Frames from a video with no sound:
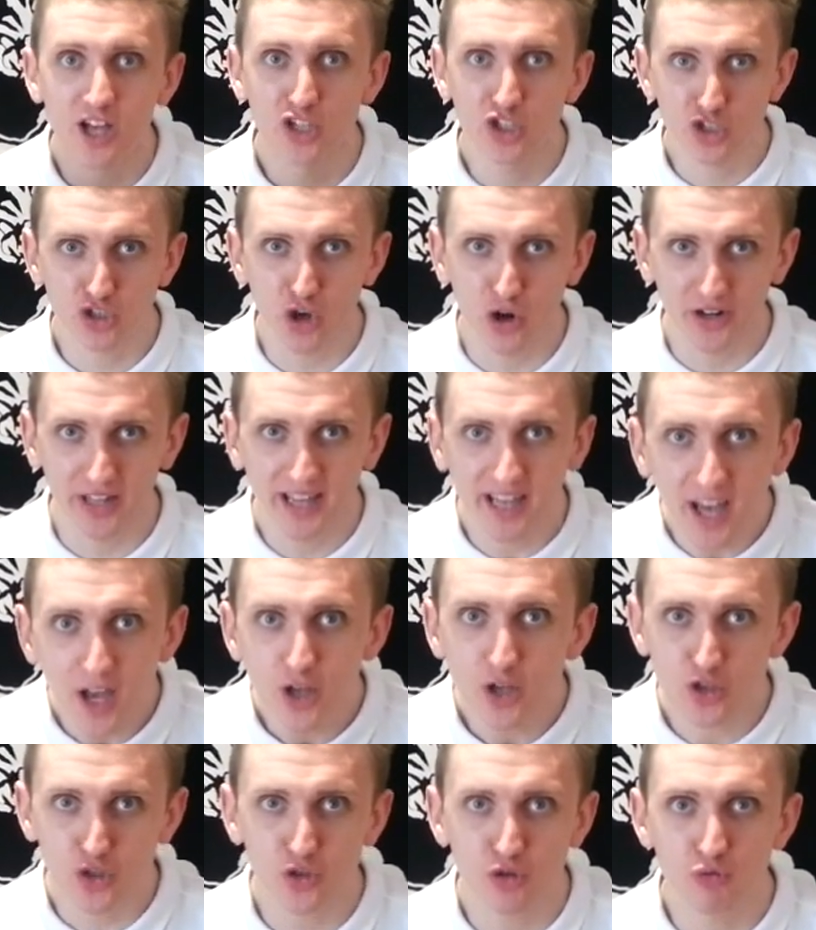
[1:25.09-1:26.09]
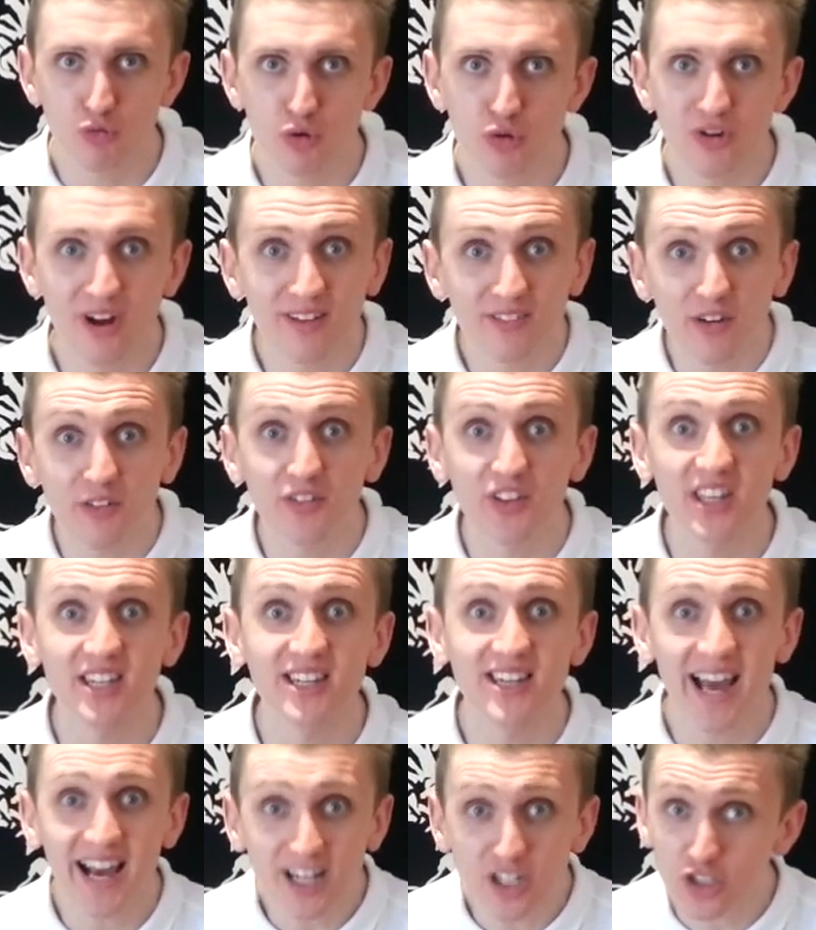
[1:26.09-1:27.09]
sonic screwdriver for the
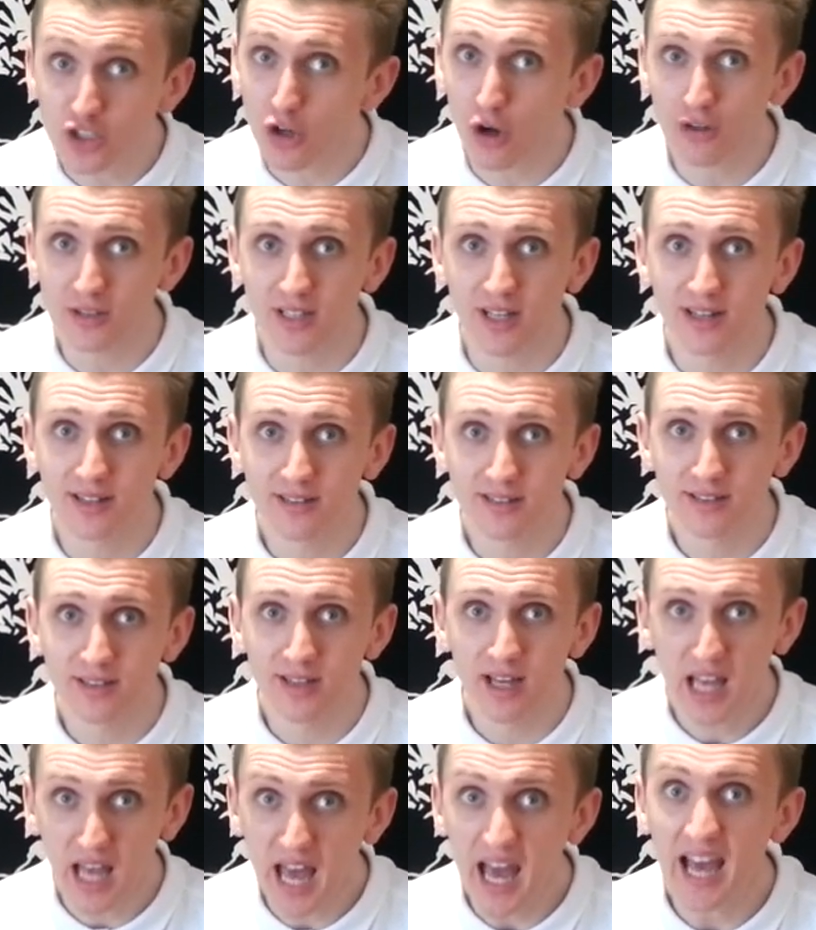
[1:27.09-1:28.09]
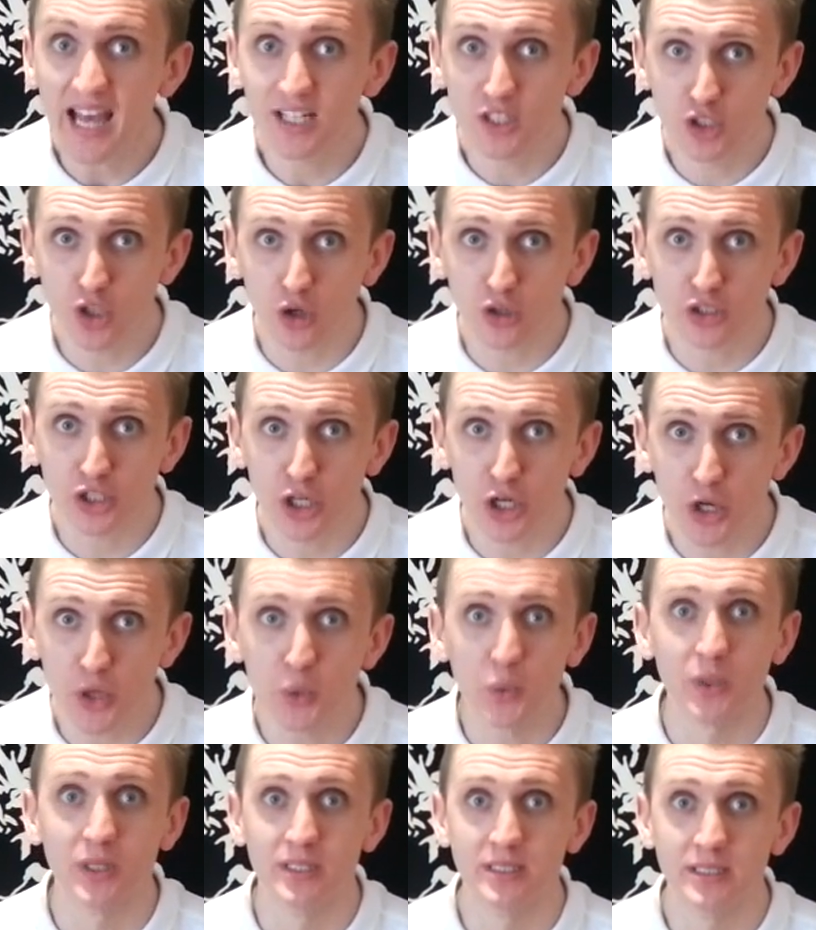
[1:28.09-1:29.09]
next Doctor in Doctor
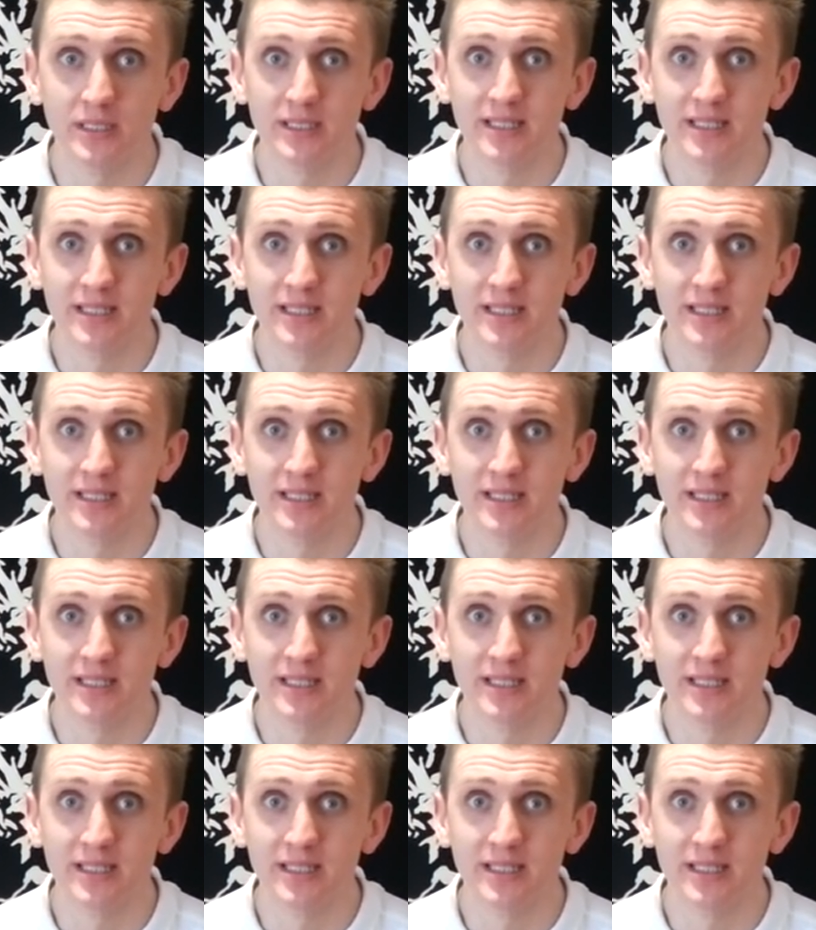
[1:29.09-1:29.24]
Who.